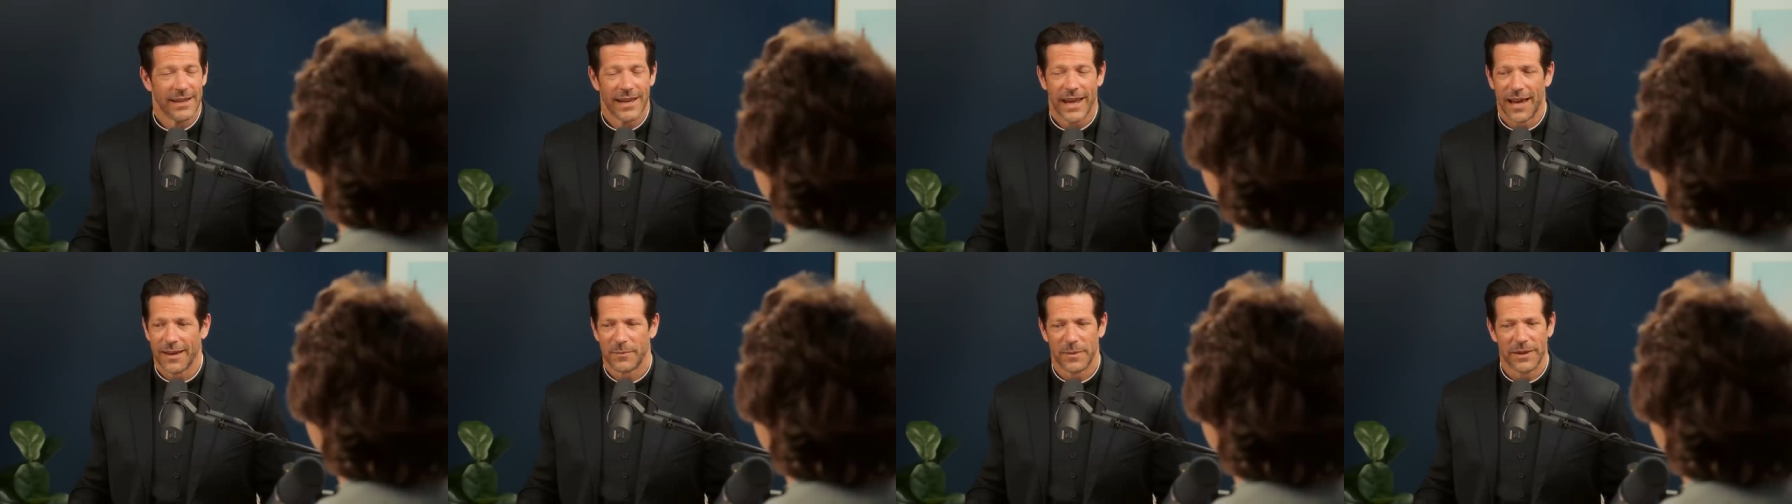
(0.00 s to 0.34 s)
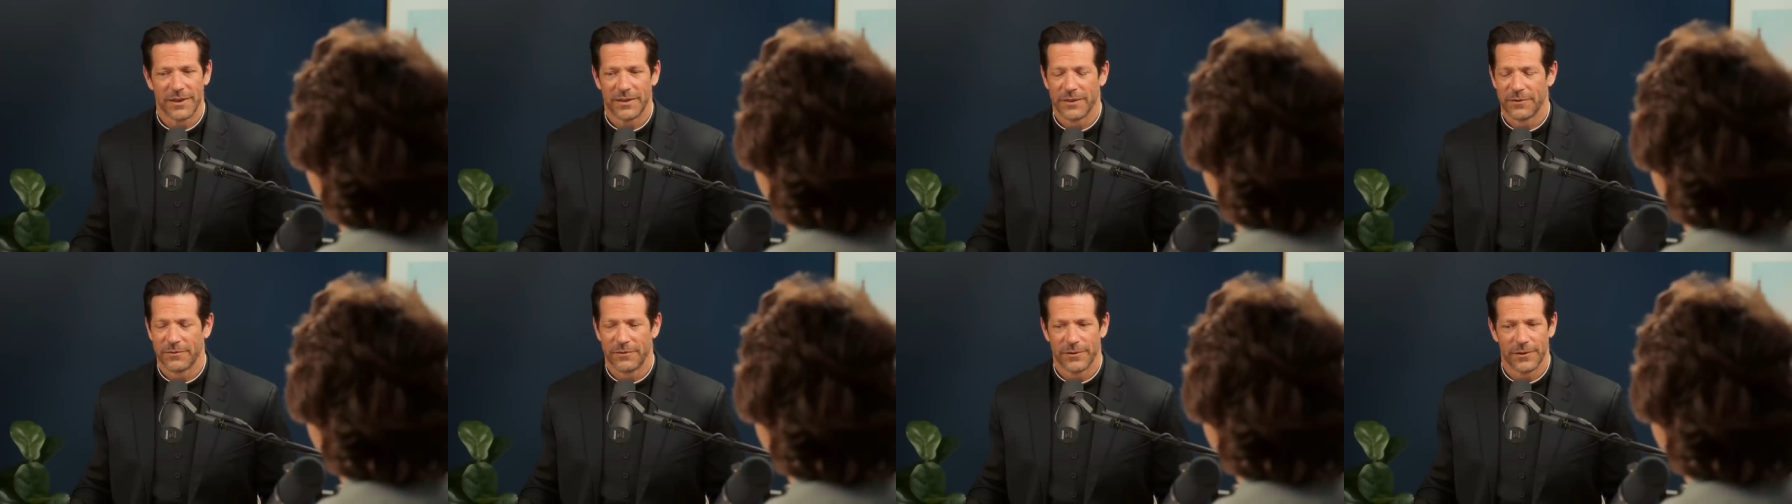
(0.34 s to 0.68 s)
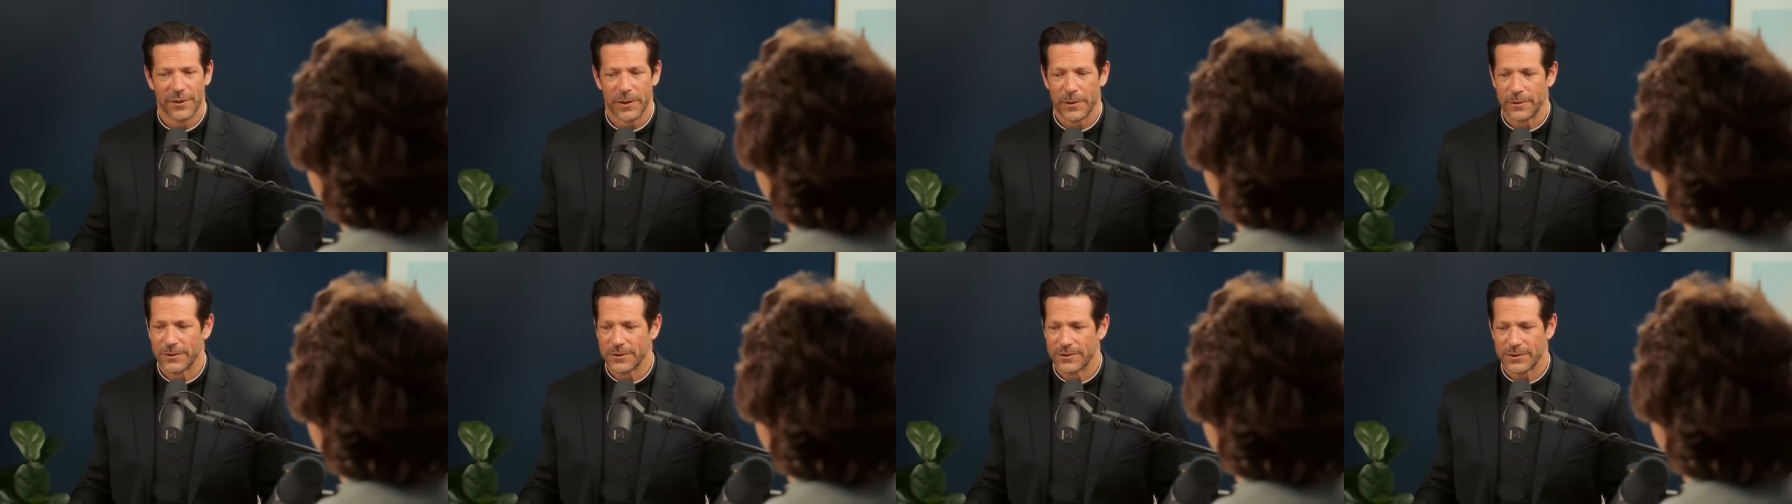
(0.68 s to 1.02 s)
Yeah, but the, for
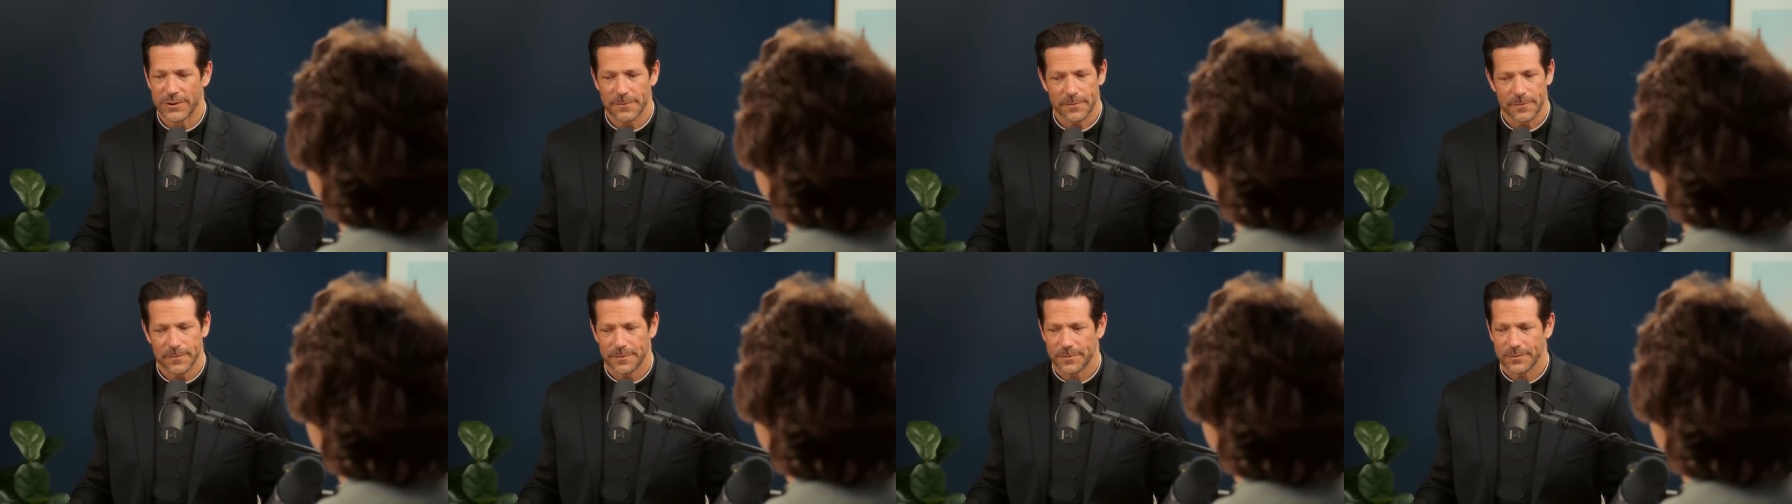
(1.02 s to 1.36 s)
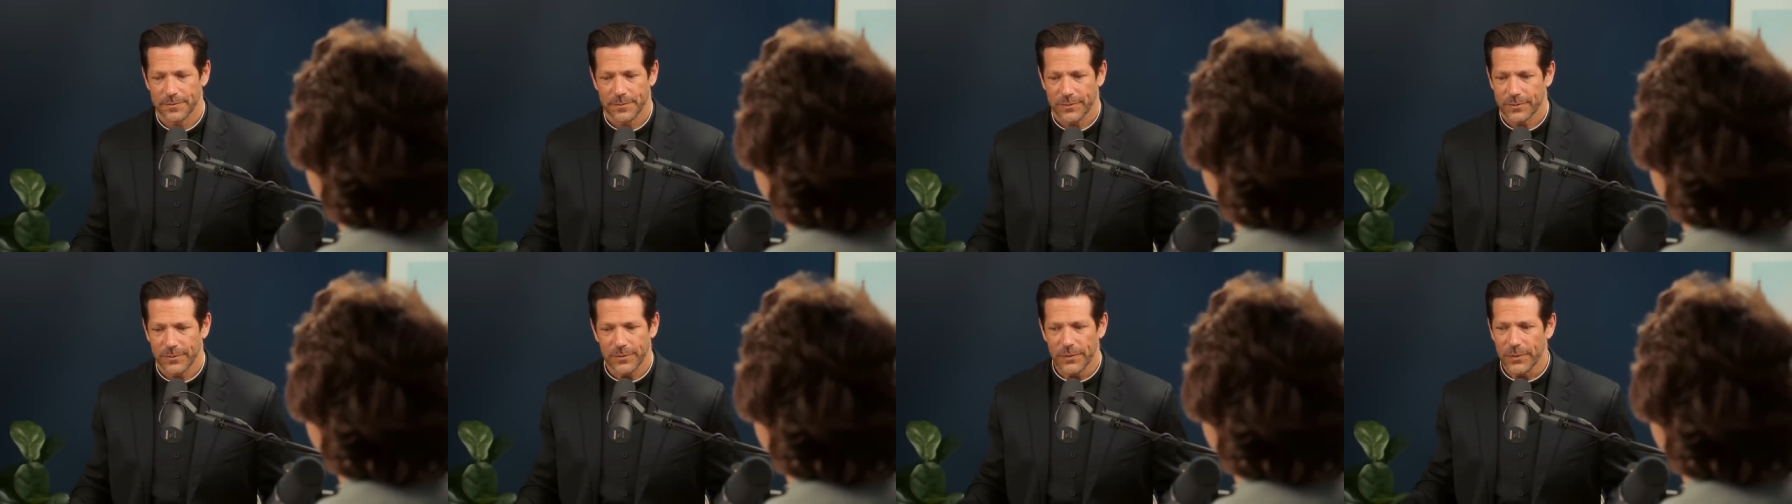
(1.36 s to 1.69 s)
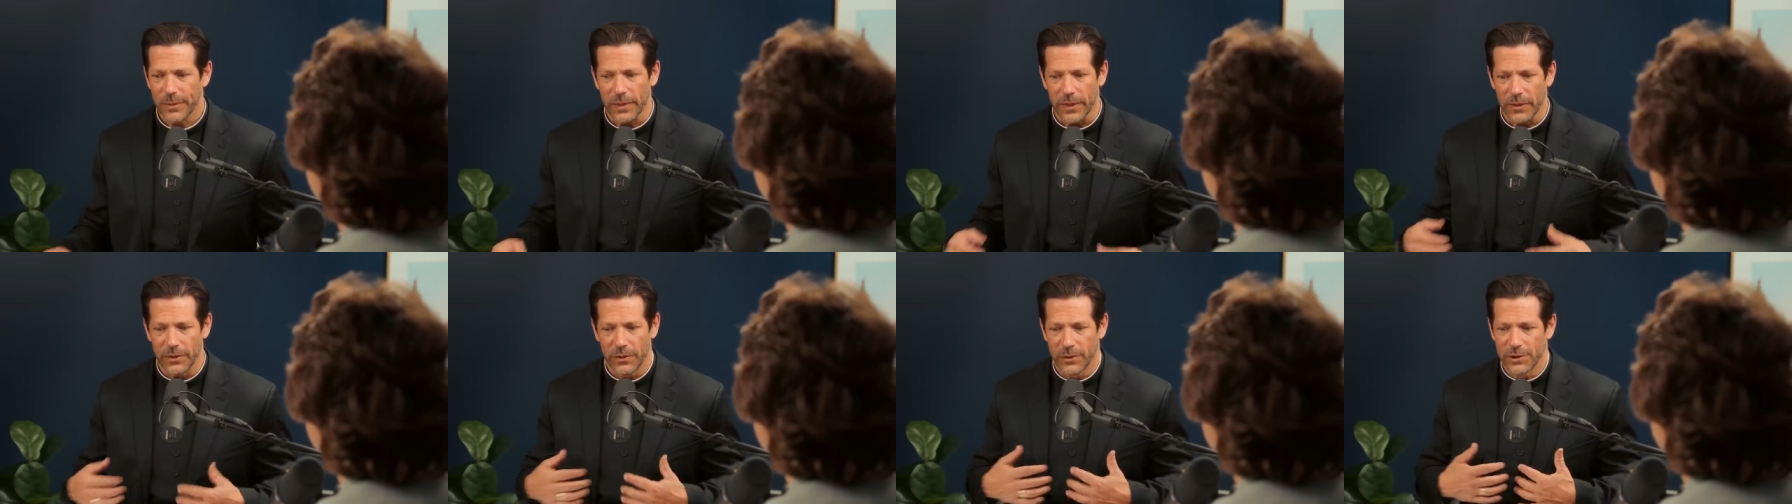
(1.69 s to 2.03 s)
those
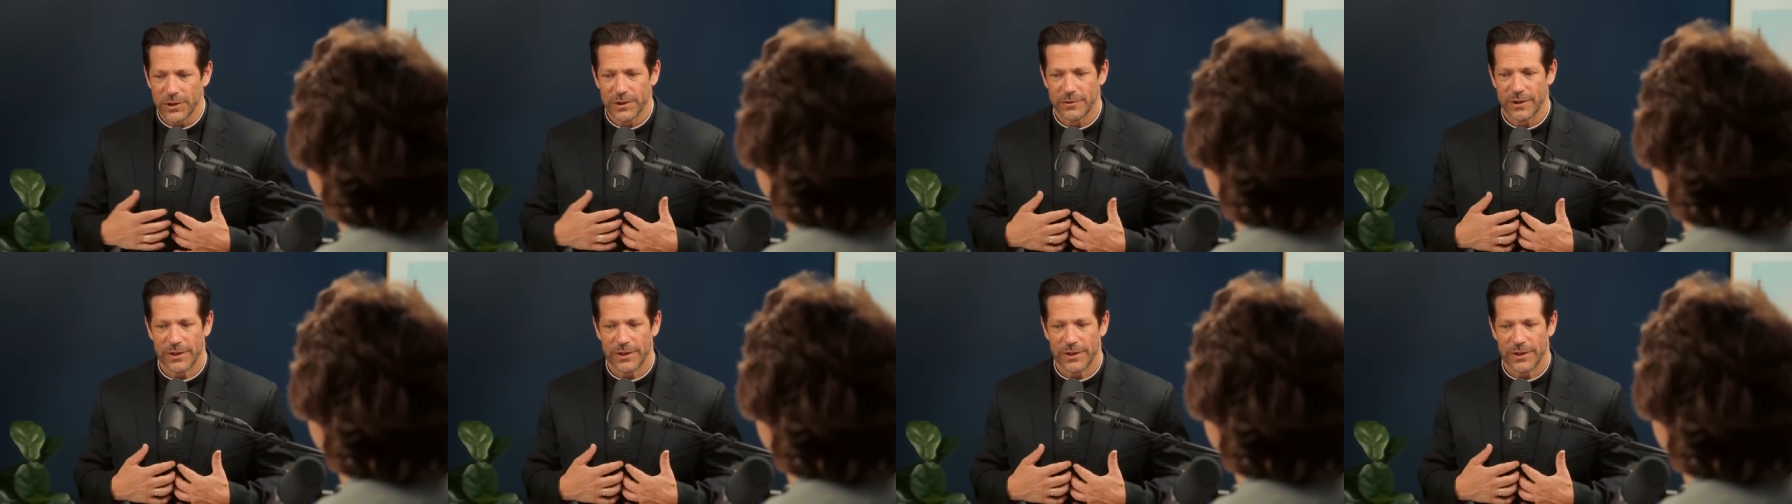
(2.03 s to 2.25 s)
those